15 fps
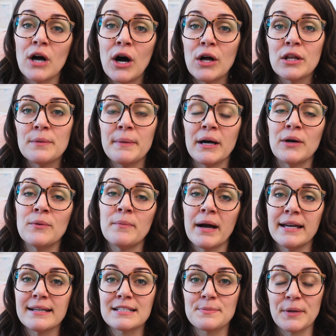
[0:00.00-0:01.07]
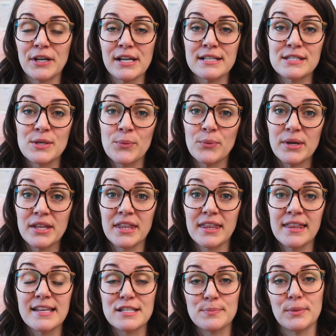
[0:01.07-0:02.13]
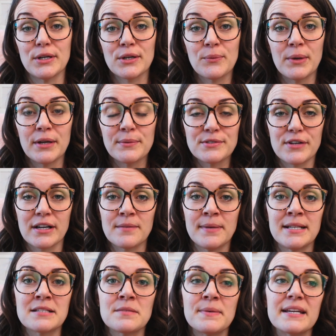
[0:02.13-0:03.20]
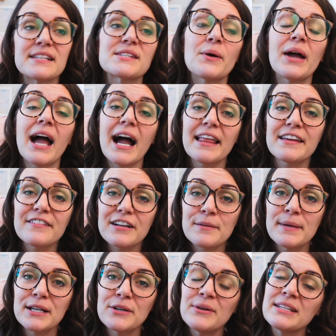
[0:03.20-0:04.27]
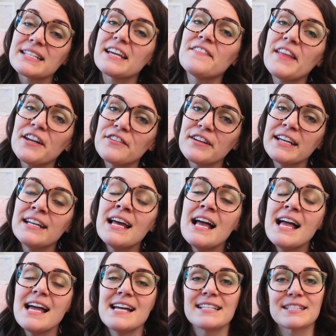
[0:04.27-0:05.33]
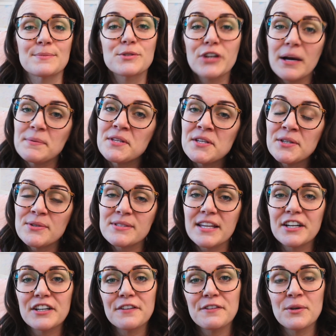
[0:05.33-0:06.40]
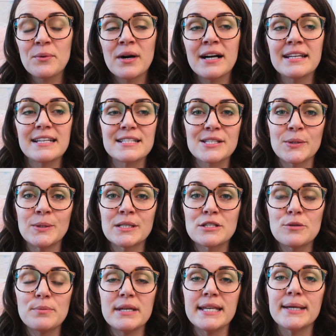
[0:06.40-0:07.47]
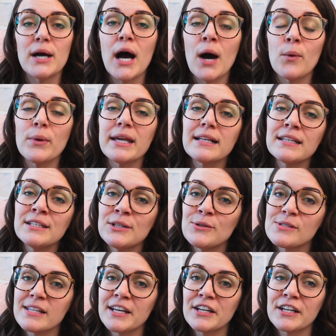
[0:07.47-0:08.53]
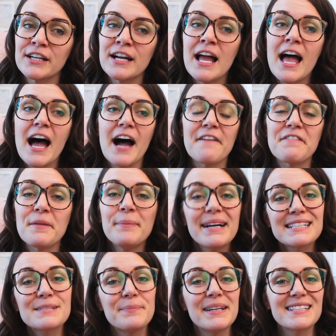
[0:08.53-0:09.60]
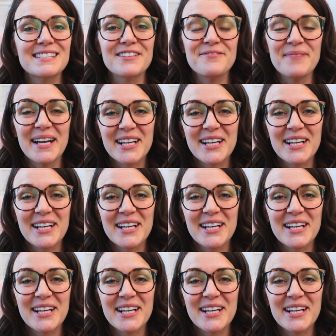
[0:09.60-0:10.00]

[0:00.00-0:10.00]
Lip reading: all about my experience with this book when it was recommended to me. So I highly recommend going to give that a read and subscribe to the newsletter if you want. It's going to be a weekly newsletter of the best bits of my